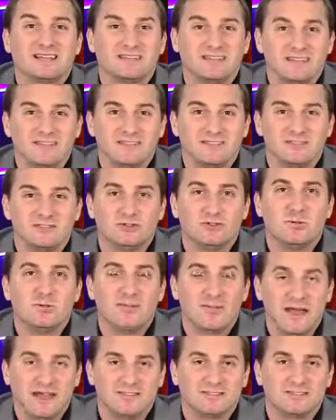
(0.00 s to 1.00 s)
lead to a
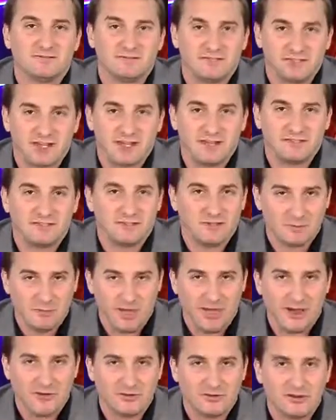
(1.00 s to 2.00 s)
massive change in the
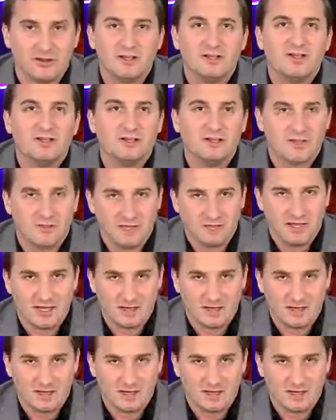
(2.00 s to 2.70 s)
power of the